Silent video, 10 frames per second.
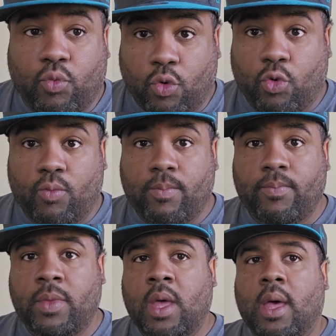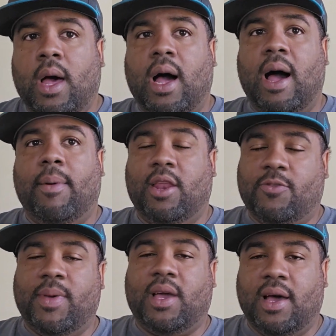room. Um, and
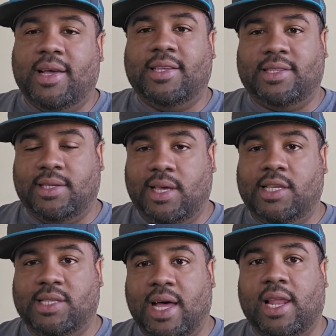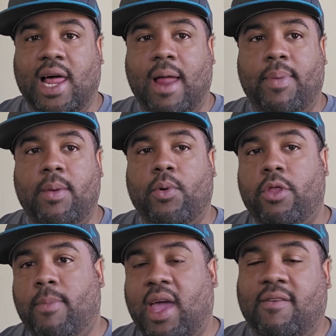it's because he signed a lot of people
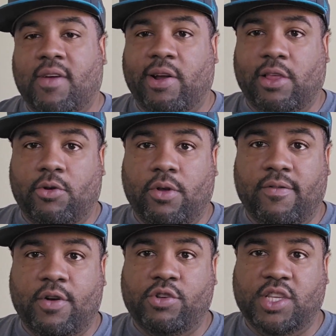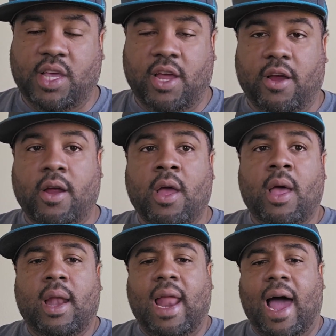they are making very little in the first year.
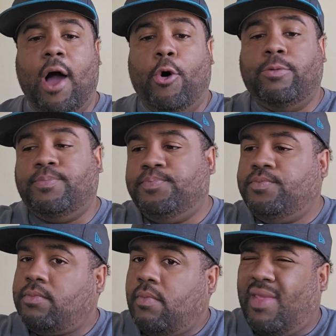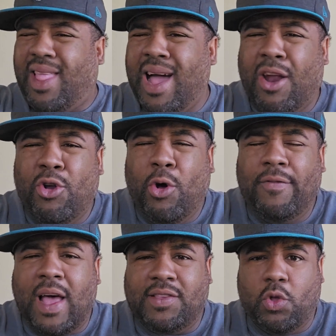Now, I don't know
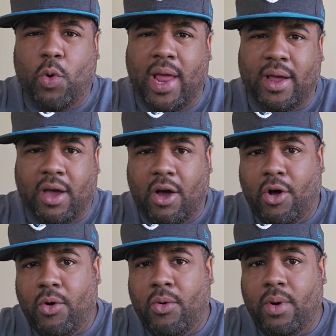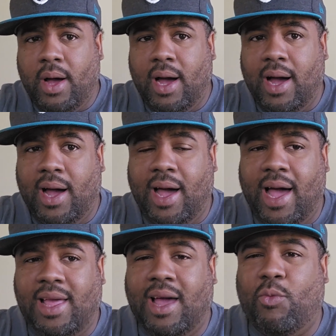if that's the way to go. Uh,
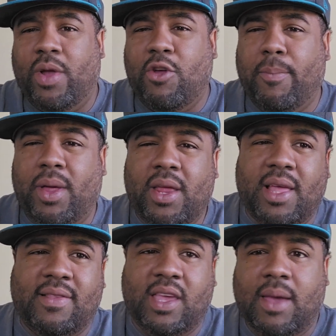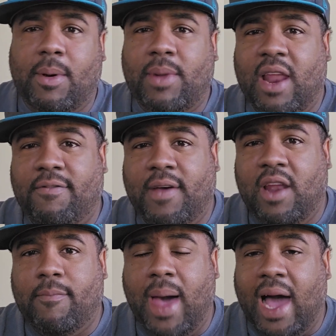I, when you're building a team, I'm not a
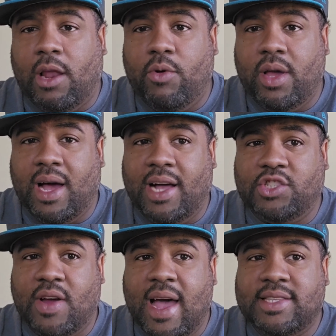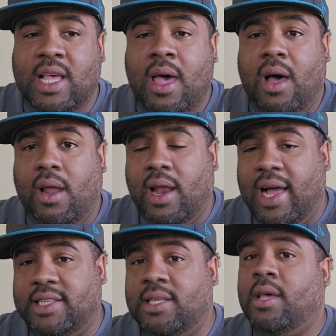fan of backloading contracts
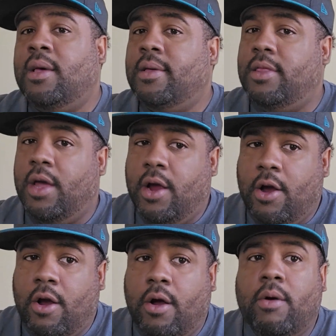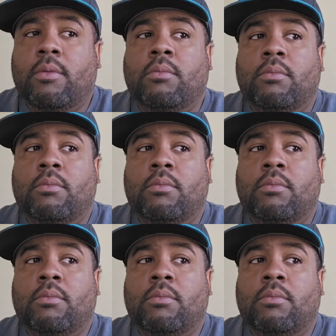unless they're